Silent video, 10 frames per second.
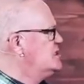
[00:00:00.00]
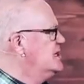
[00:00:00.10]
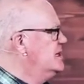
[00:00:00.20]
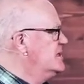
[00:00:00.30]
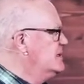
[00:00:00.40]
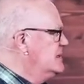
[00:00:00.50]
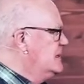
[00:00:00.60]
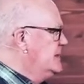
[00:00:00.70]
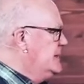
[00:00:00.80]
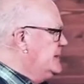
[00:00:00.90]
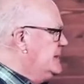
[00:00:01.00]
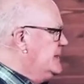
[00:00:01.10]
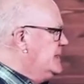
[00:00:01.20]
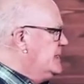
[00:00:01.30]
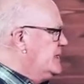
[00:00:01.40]
scene,
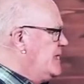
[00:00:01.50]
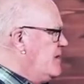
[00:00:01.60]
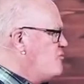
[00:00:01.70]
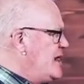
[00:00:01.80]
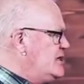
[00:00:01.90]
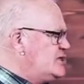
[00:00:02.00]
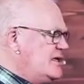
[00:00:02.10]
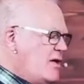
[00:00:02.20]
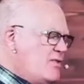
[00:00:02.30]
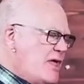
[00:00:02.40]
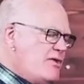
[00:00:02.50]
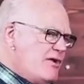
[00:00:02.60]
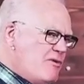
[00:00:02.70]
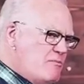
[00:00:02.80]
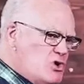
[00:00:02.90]
they raised, they
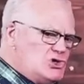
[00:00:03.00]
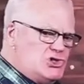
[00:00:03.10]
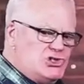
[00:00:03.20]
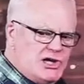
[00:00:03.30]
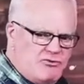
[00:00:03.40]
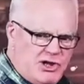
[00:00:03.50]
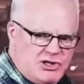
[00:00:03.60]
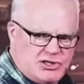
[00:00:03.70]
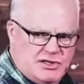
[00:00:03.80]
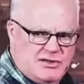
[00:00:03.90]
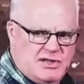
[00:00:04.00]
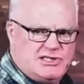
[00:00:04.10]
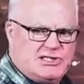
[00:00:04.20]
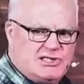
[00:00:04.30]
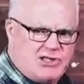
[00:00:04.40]
emerged a generation that
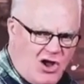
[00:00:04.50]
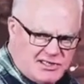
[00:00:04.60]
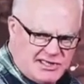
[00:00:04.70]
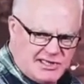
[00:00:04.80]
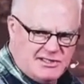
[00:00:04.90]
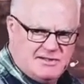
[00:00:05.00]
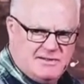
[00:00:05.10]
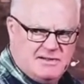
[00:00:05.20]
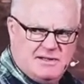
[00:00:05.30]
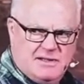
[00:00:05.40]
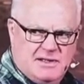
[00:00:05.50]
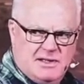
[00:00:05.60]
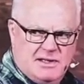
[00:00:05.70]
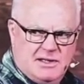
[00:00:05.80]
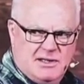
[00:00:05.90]
started
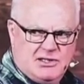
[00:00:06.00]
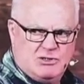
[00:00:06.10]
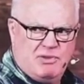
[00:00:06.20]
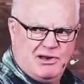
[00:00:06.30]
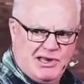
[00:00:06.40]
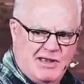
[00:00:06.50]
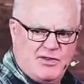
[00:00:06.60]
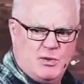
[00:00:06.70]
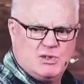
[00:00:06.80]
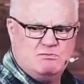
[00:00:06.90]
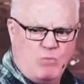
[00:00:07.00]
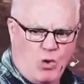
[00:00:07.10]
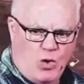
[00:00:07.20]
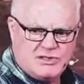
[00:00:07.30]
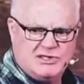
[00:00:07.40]
to believe there was
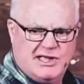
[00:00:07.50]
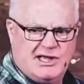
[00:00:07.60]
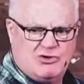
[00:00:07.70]
more to their